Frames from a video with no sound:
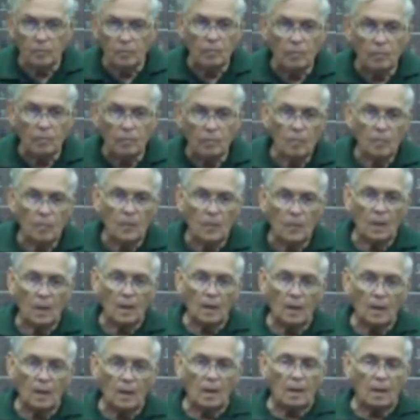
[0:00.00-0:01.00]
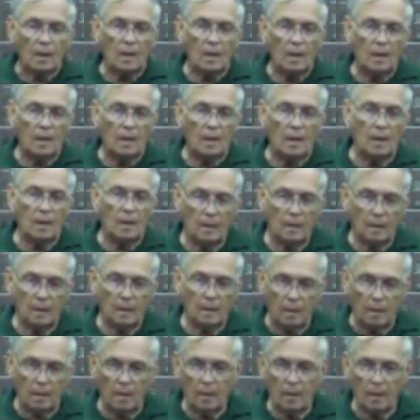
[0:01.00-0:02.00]

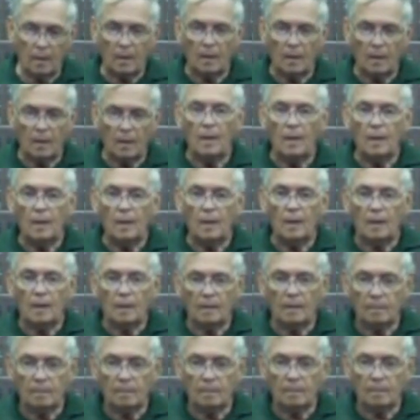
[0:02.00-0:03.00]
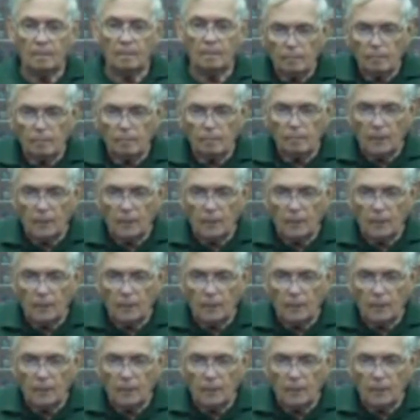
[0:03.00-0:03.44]
No one is speaking in this clip.